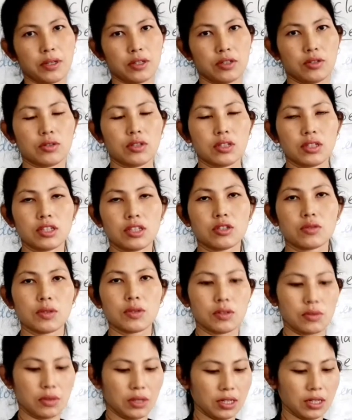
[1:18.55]
So in this way
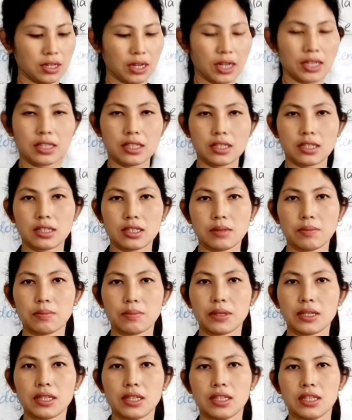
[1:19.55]
you can write it
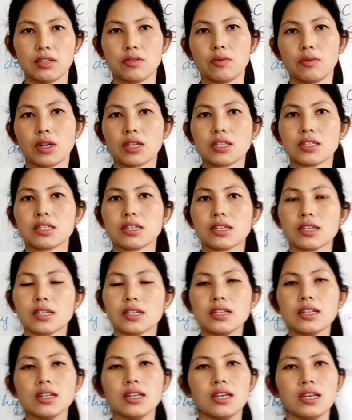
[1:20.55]
simply in one
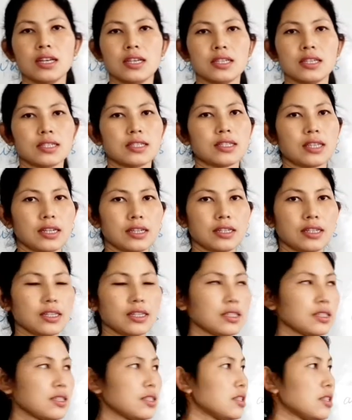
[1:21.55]
single
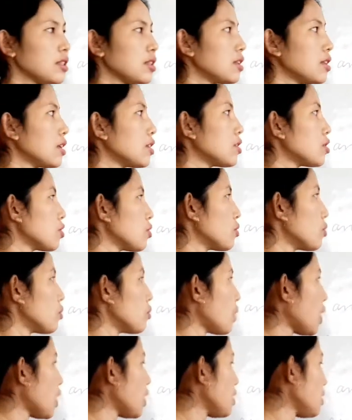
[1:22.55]
sentence, that
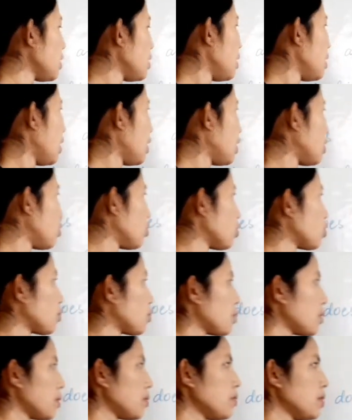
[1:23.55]
why
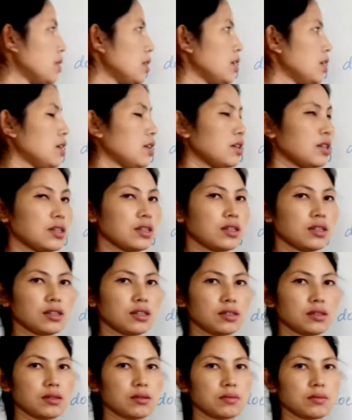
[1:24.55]
endosperm
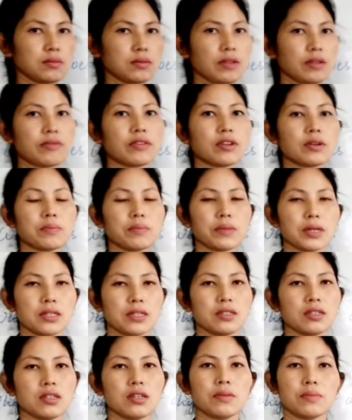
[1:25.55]

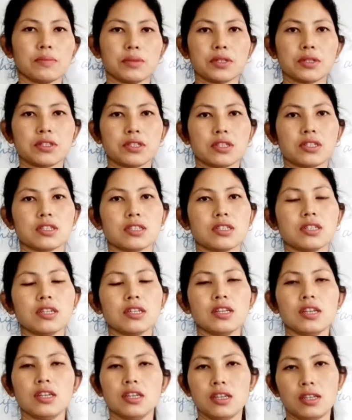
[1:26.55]
development precedes the
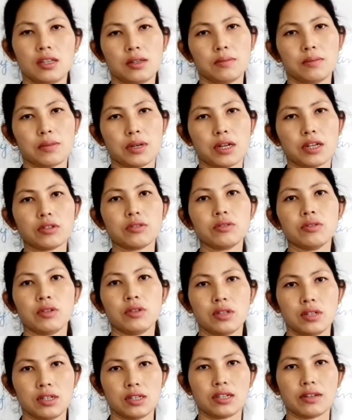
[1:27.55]
embryo
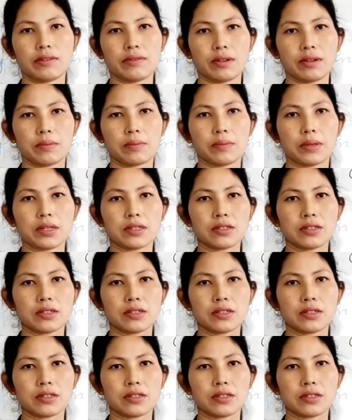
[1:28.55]
development.